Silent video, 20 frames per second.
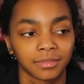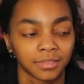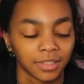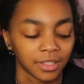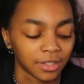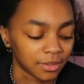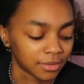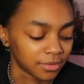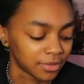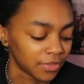you
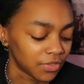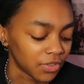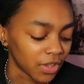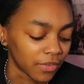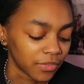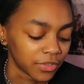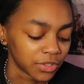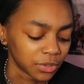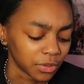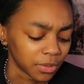know, if you
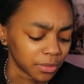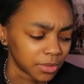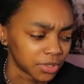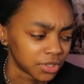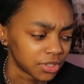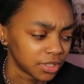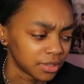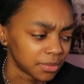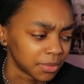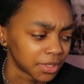have a sewing
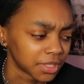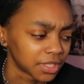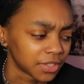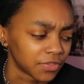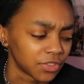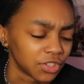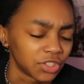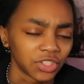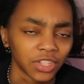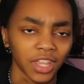machine, because
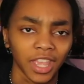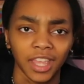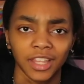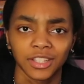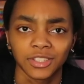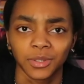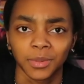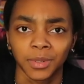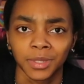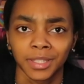if you just
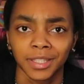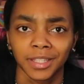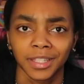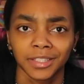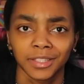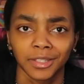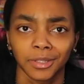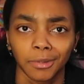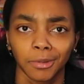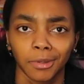hand sewing, then
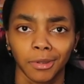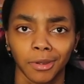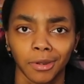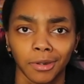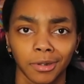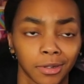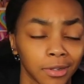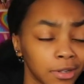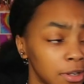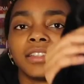it's a little
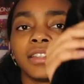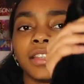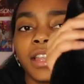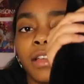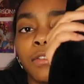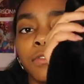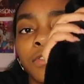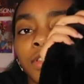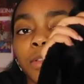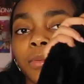harder. And
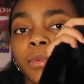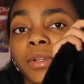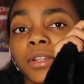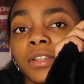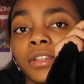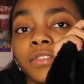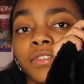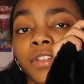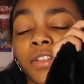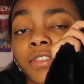I really
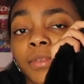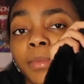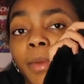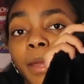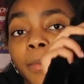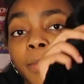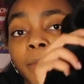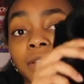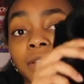wanted a fluffy bag